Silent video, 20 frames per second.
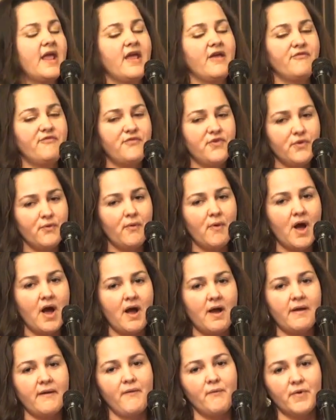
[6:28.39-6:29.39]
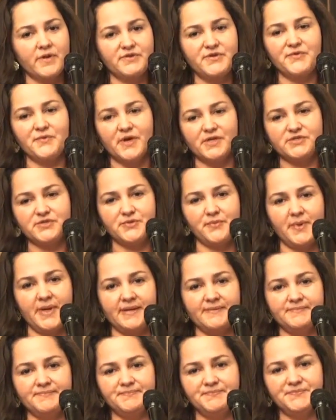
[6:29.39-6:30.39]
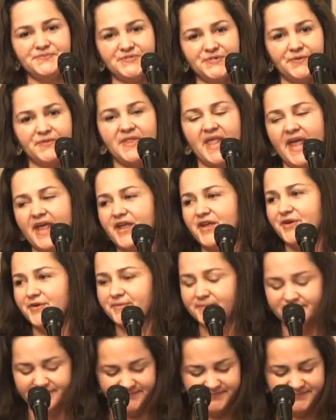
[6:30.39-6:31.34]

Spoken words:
if you are what you ought to be. So thank you.